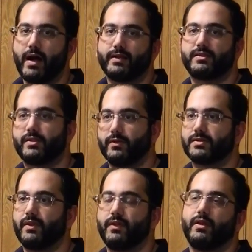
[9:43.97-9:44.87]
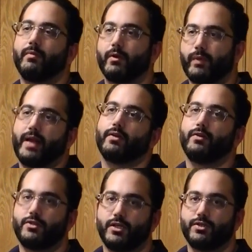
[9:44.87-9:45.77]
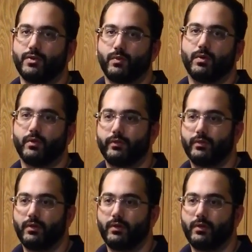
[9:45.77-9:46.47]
not seriously thinking about radically changing the world.